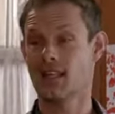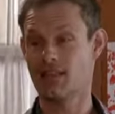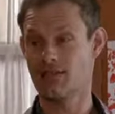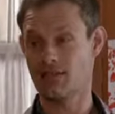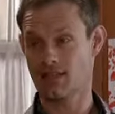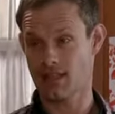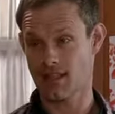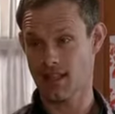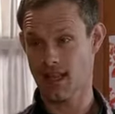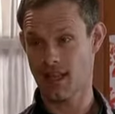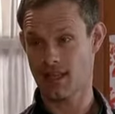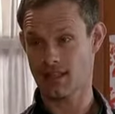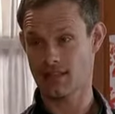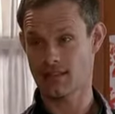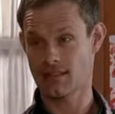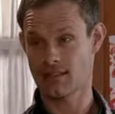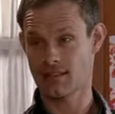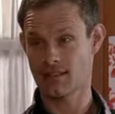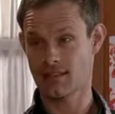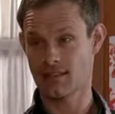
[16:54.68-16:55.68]
Even
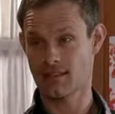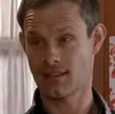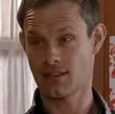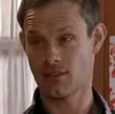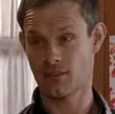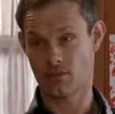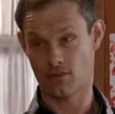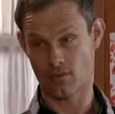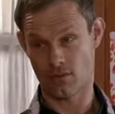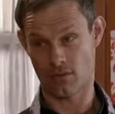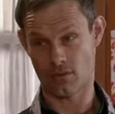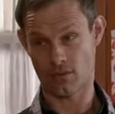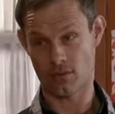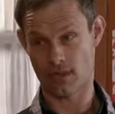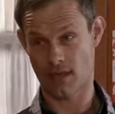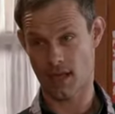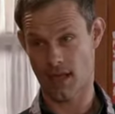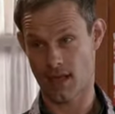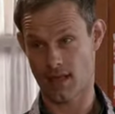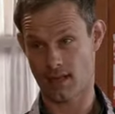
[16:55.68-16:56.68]
that couldn't ruin
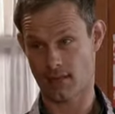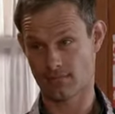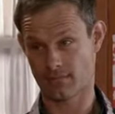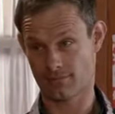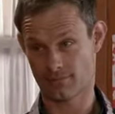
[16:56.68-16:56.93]
today.